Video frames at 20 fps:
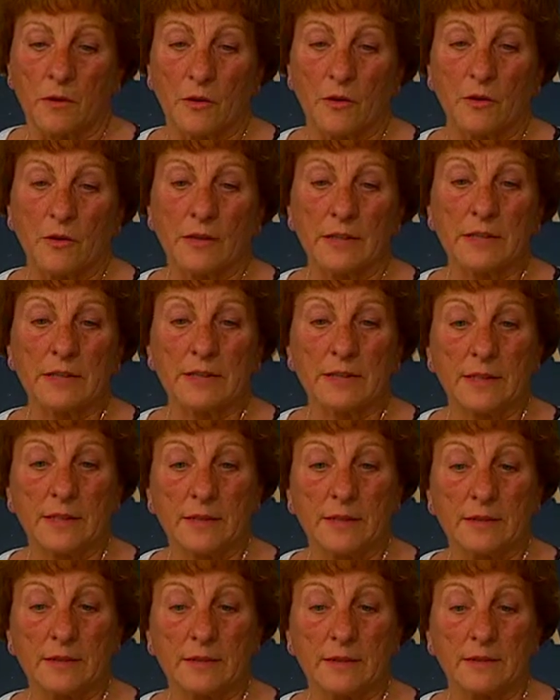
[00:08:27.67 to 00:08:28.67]
The
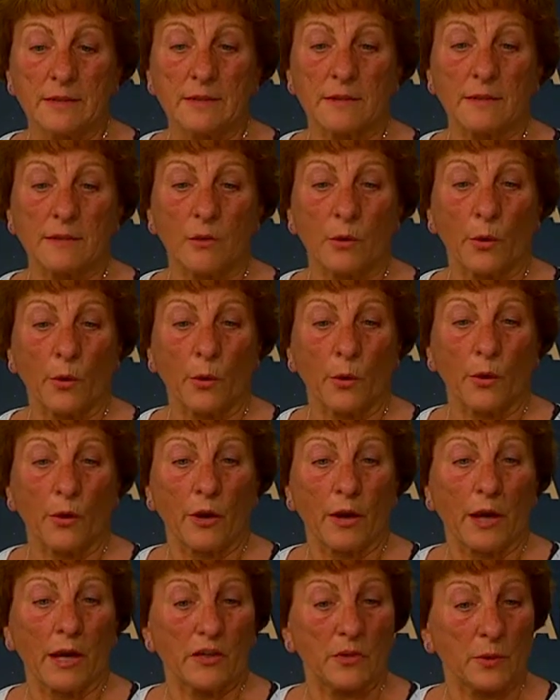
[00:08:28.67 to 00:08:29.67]
diseases, or
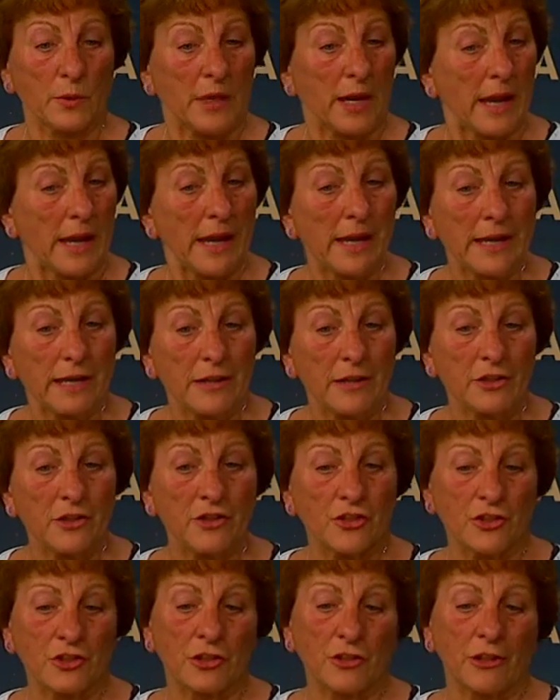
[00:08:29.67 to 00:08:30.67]
as we
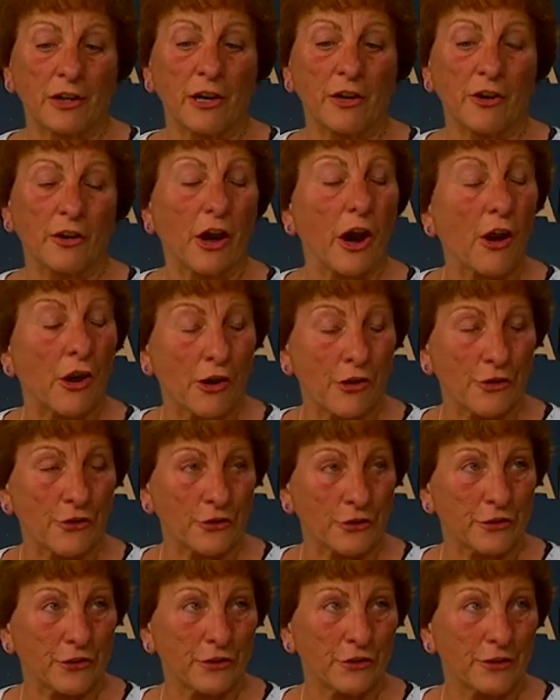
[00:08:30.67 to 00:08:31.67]
age, are
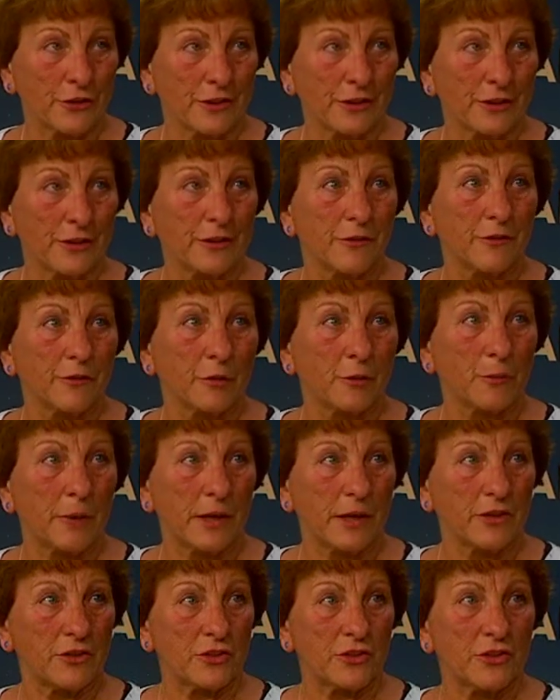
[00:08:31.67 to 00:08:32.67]
harder for
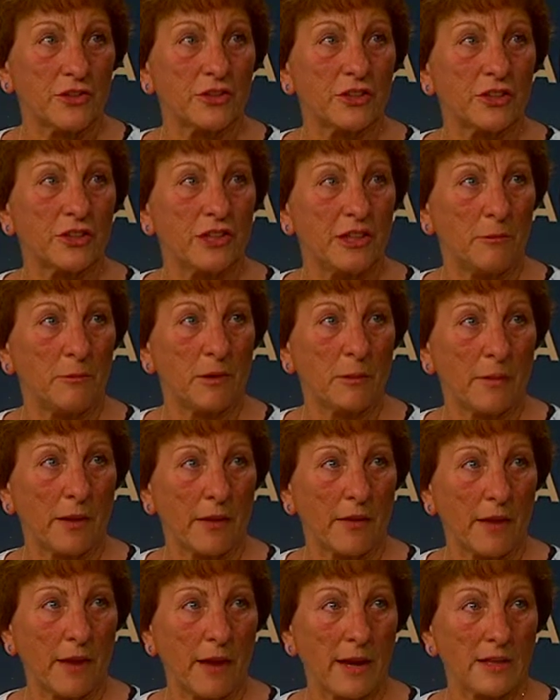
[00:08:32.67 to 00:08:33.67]
patients to keep them out
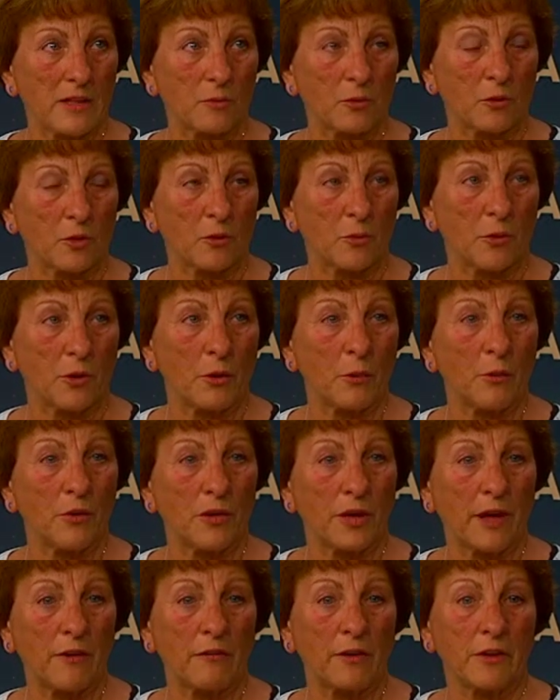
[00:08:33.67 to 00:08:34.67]
of the hospital, but with
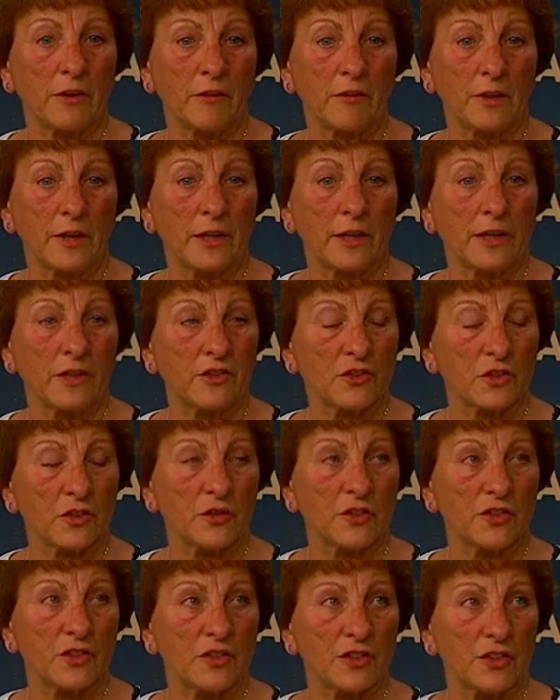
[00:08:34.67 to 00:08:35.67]
having VNA
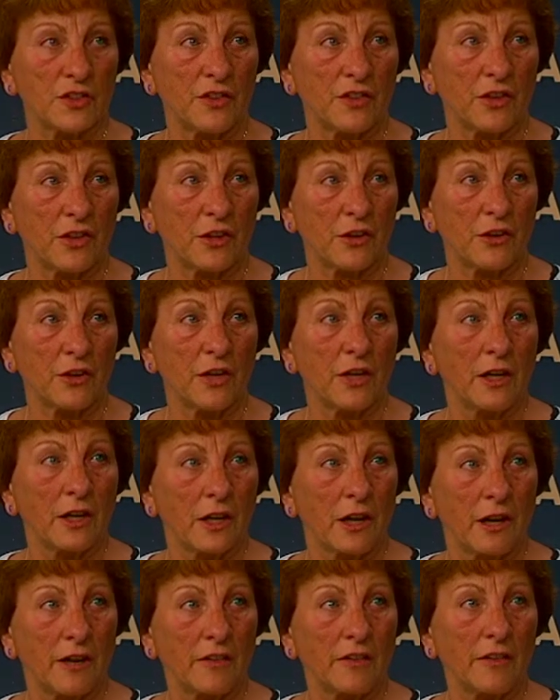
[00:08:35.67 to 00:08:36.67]
services in there,
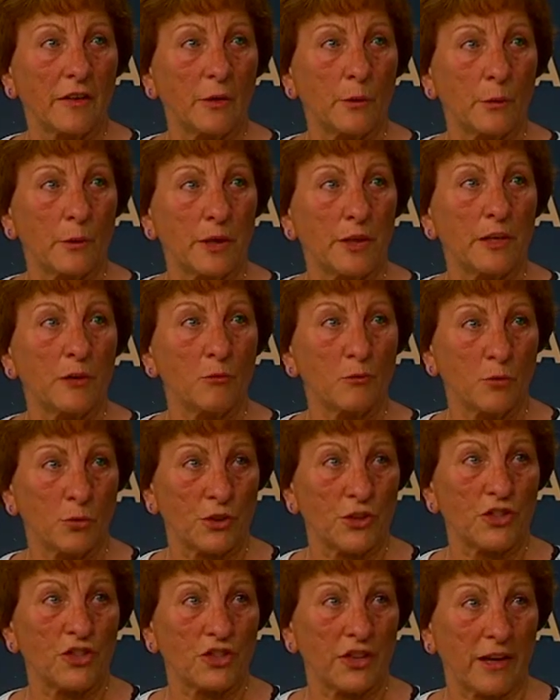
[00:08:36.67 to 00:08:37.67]
I think we can
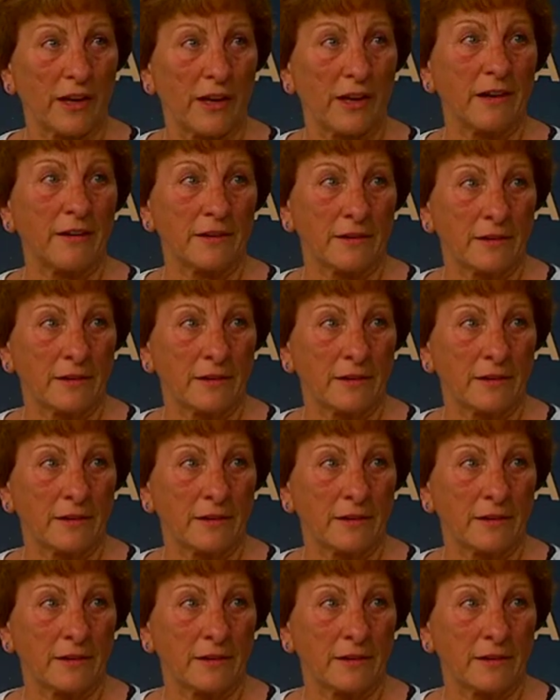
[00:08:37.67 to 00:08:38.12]
bridge that.